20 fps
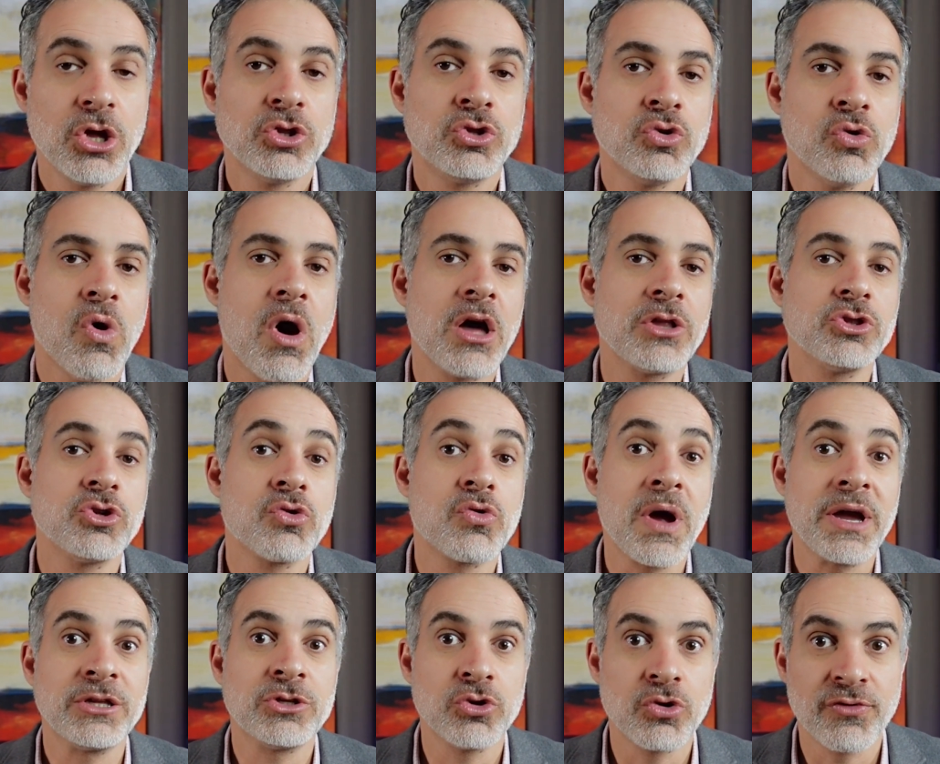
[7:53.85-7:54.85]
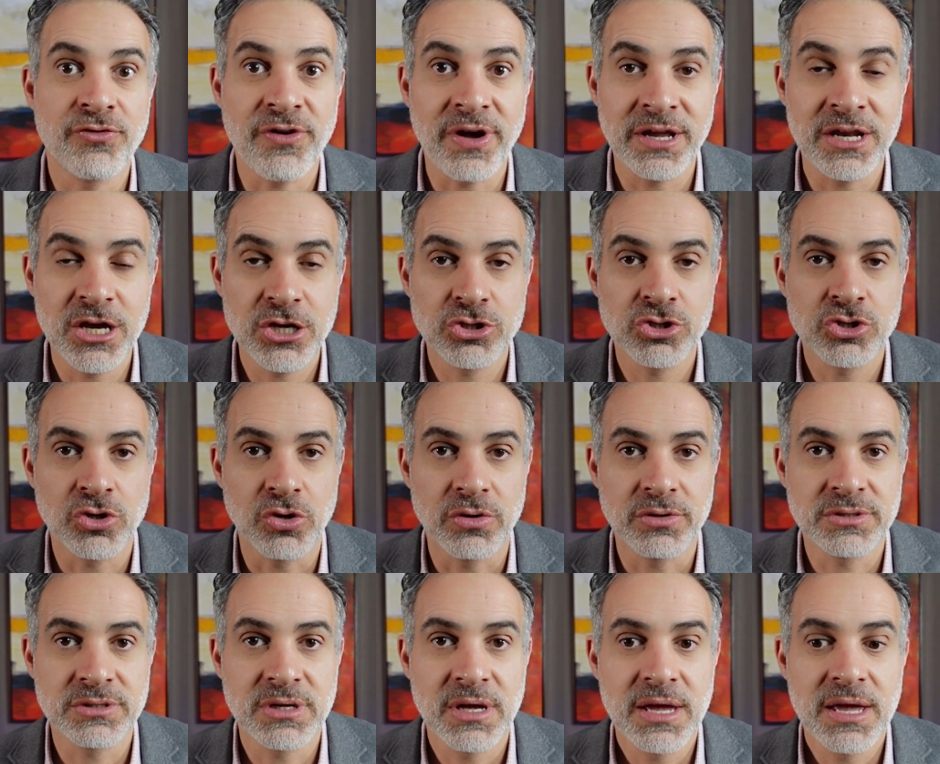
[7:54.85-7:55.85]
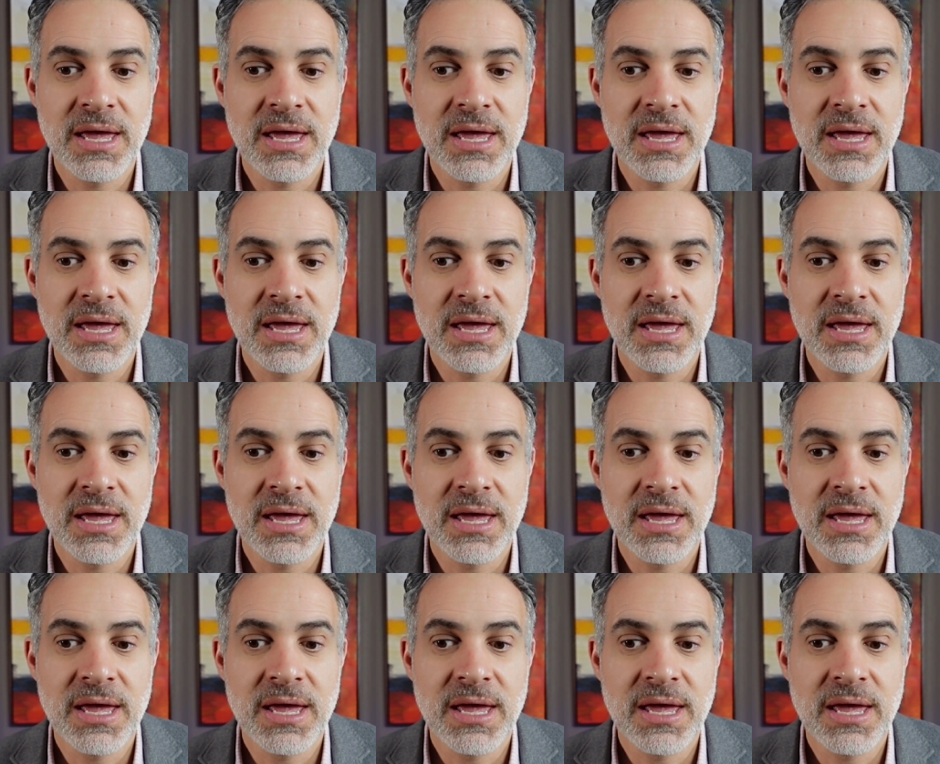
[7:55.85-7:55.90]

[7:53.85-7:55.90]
to underwrite your financials,